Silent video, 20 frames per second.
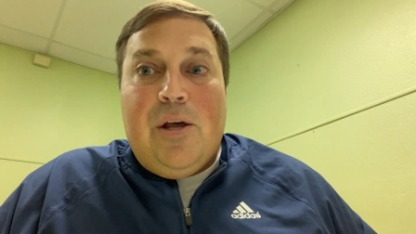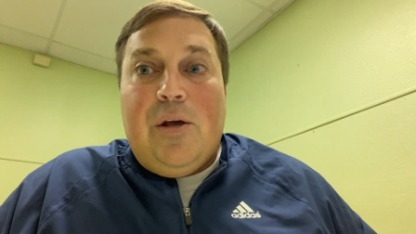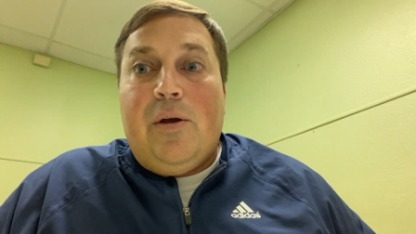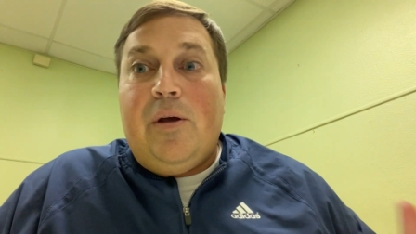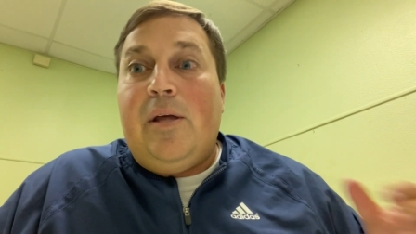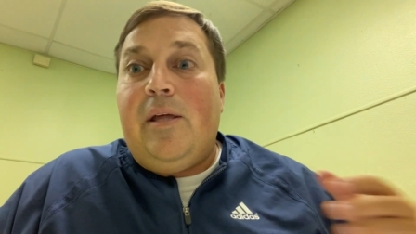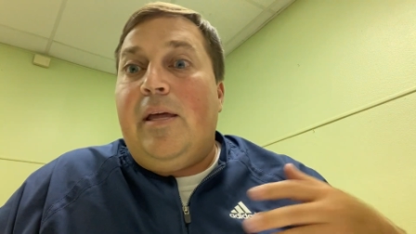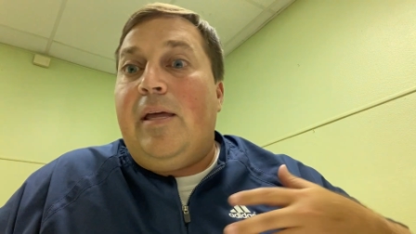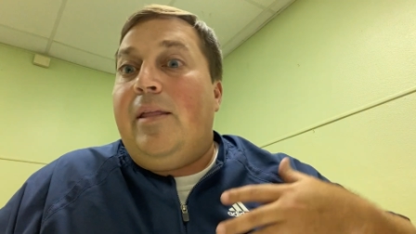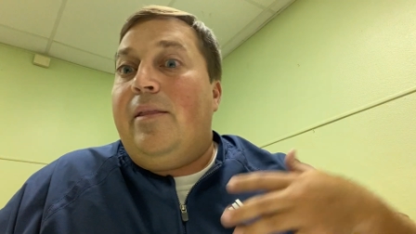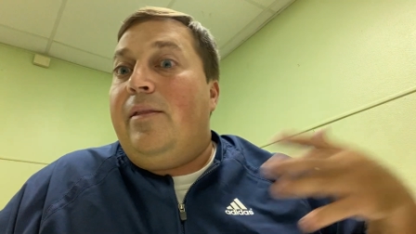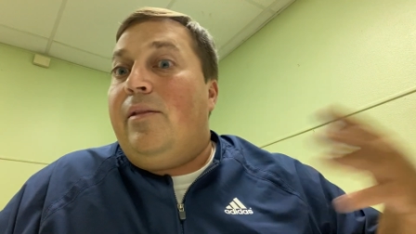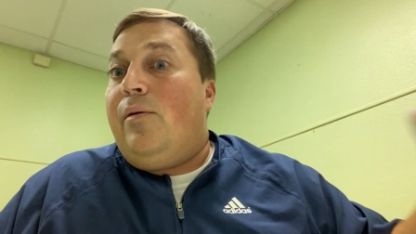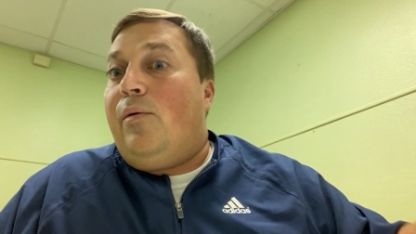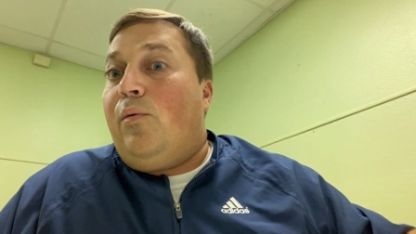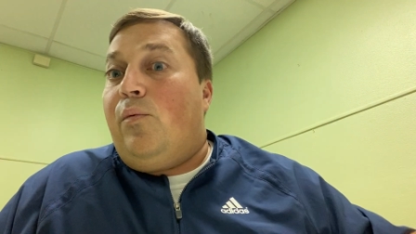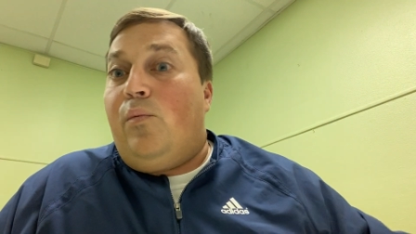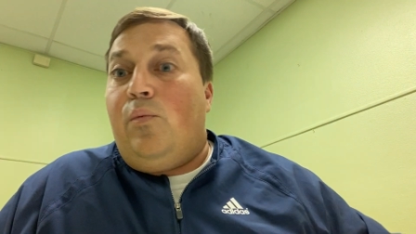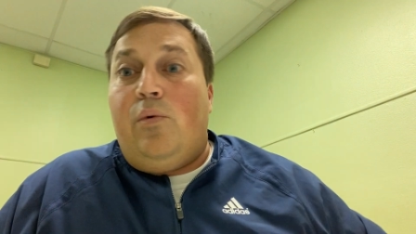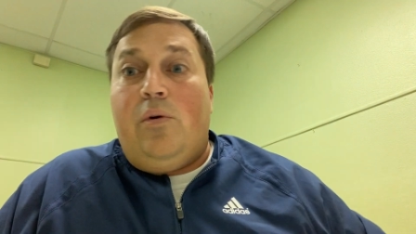And
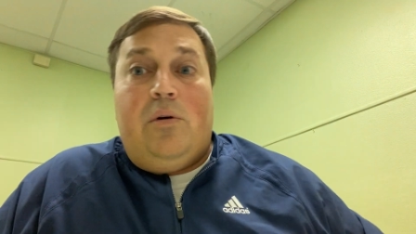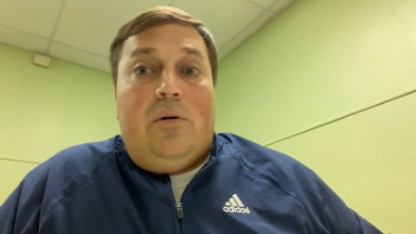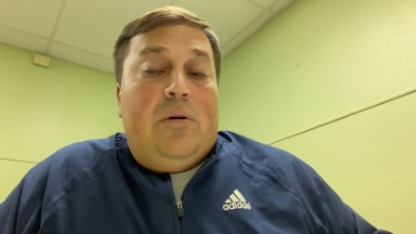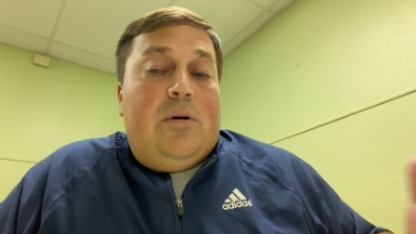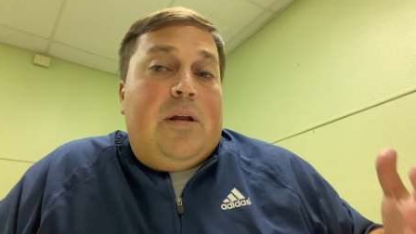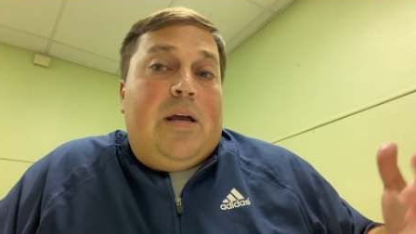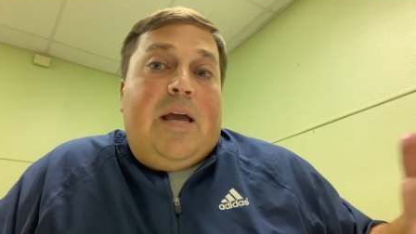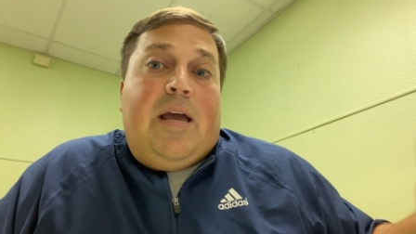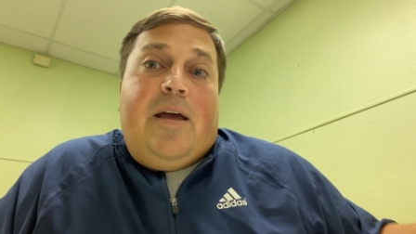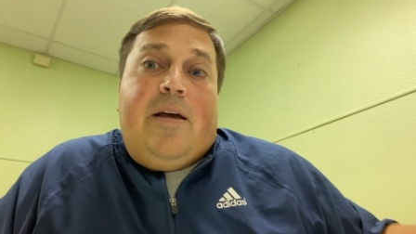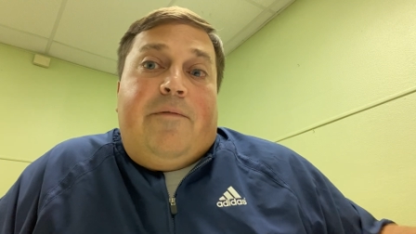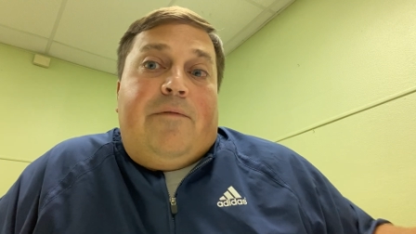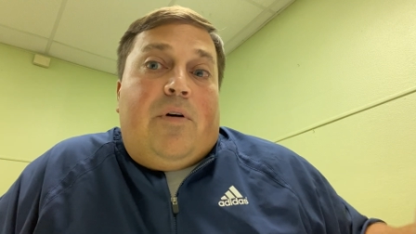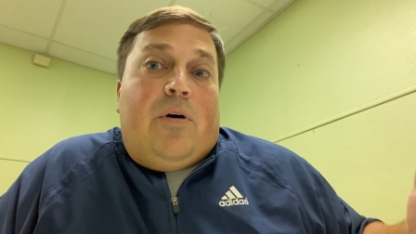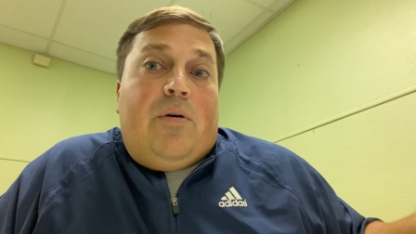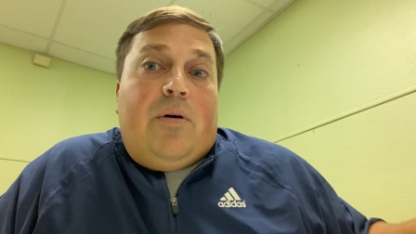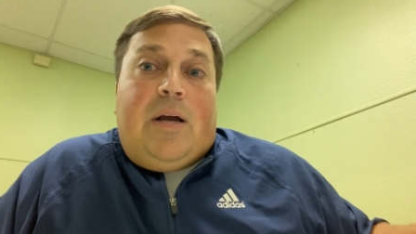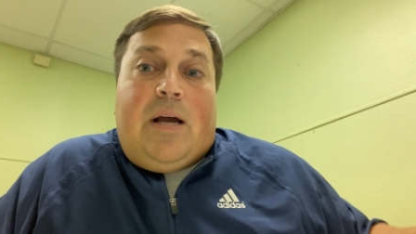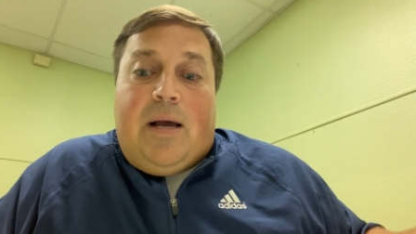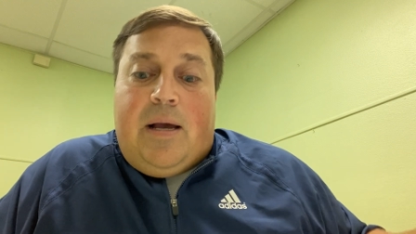we're going to have
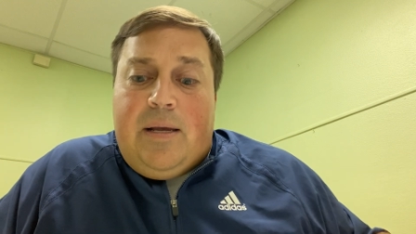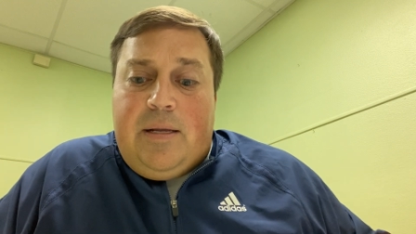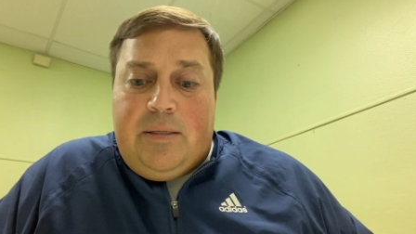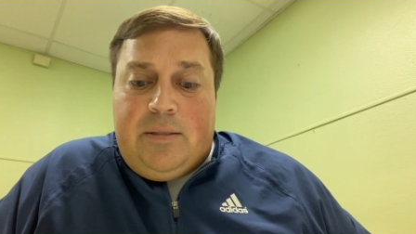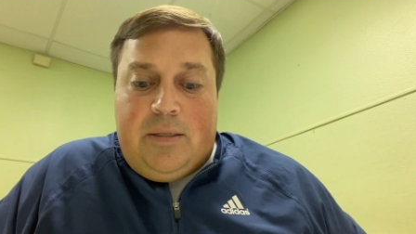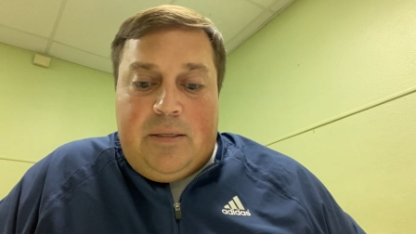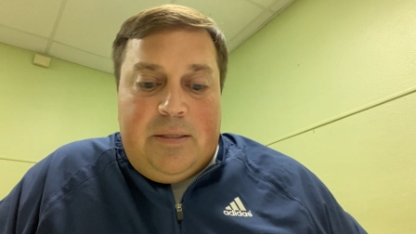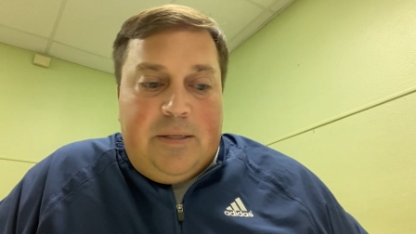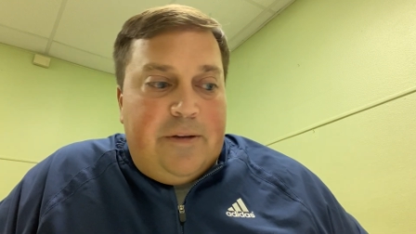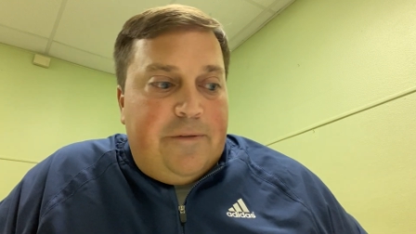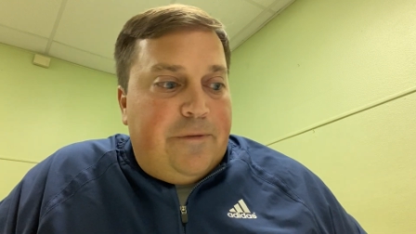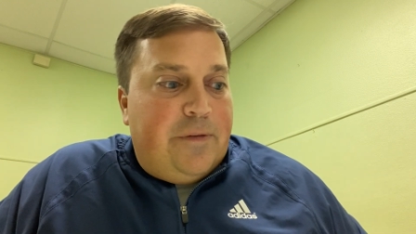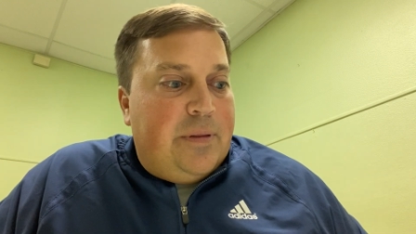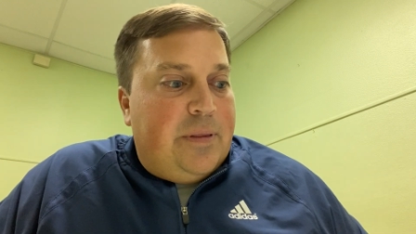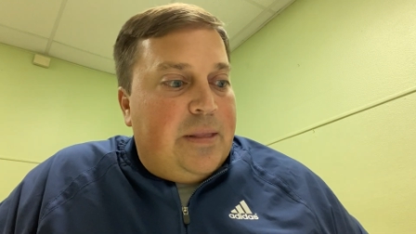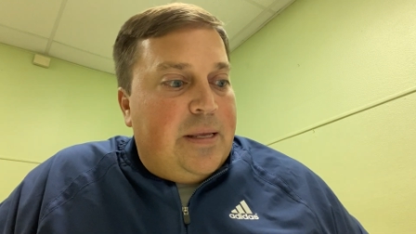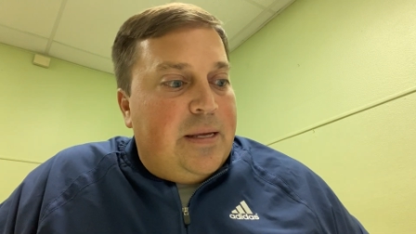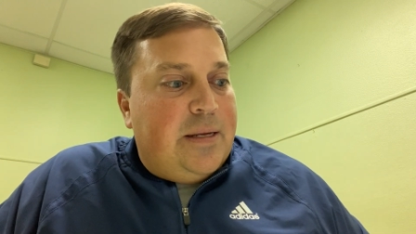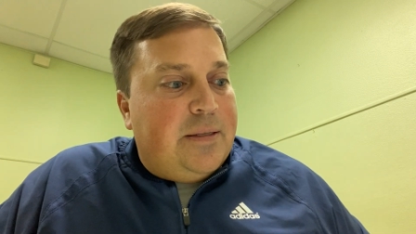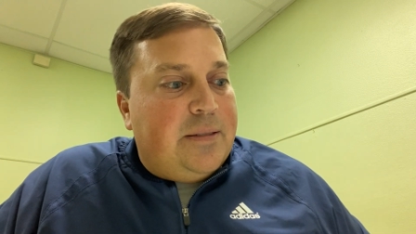all kinds of
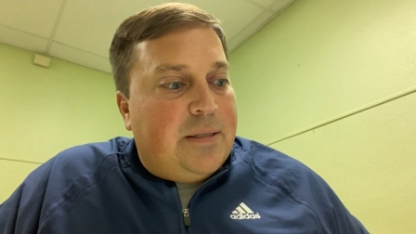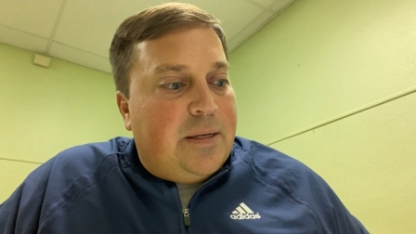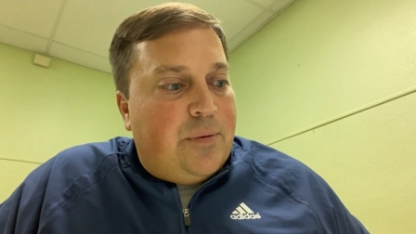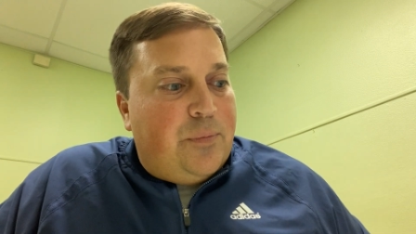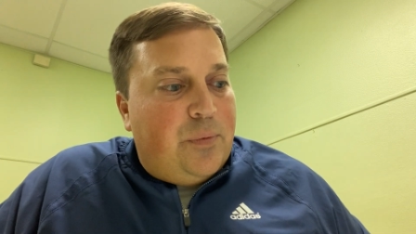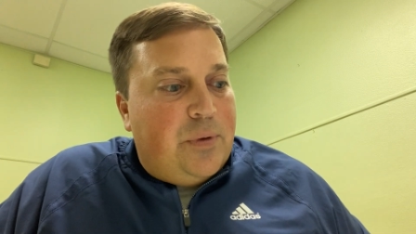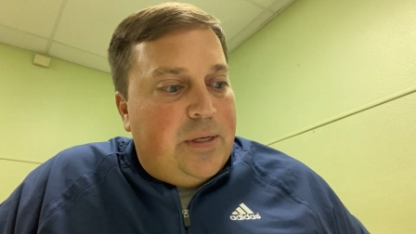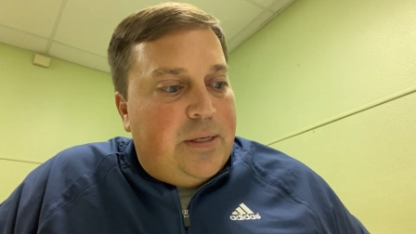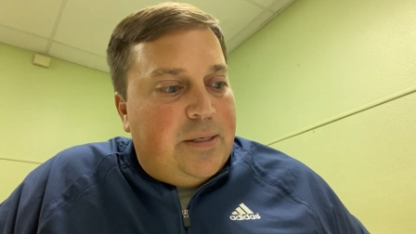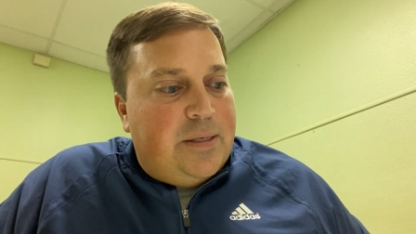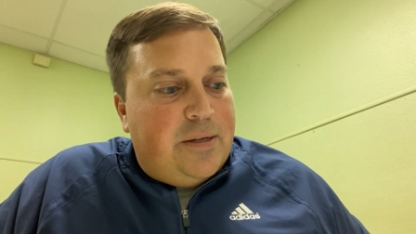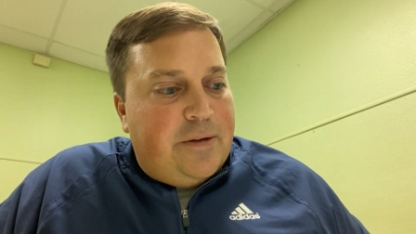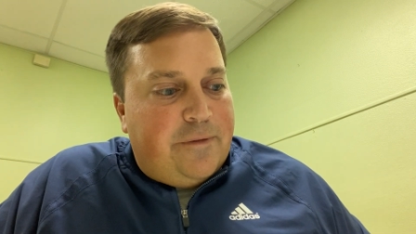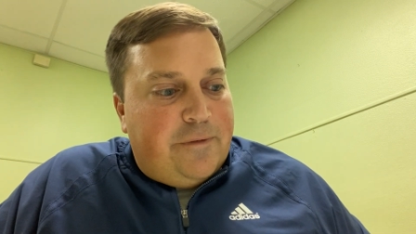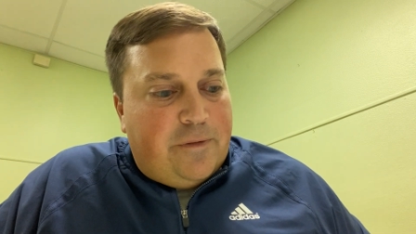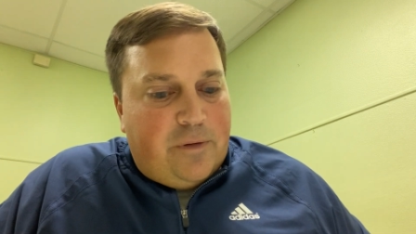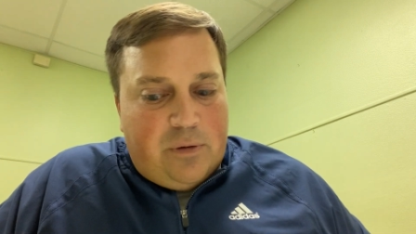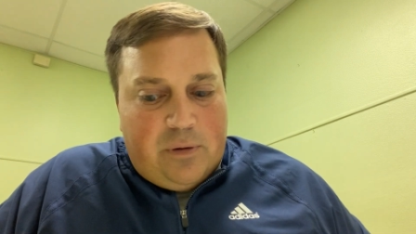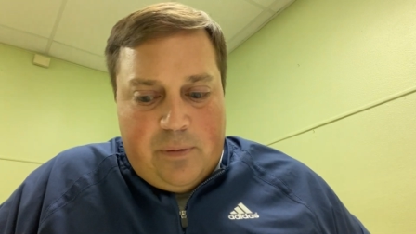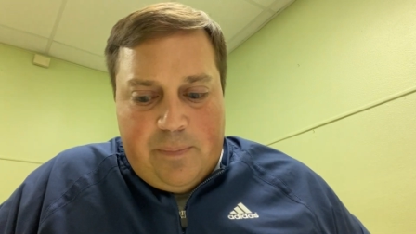different things that we
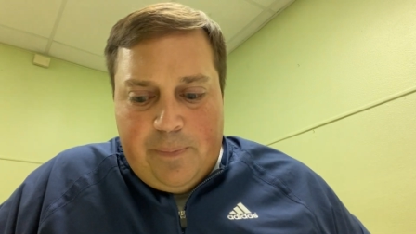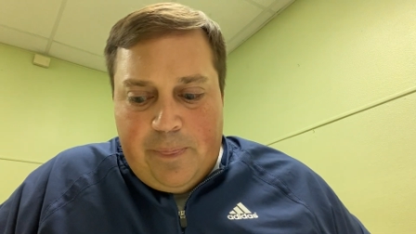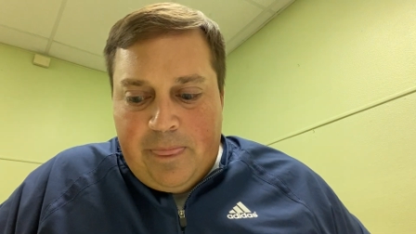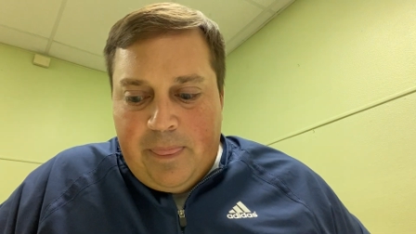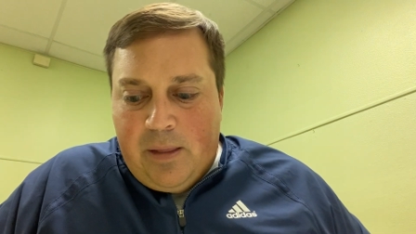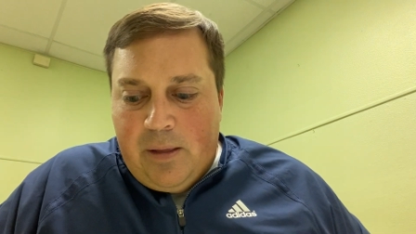differ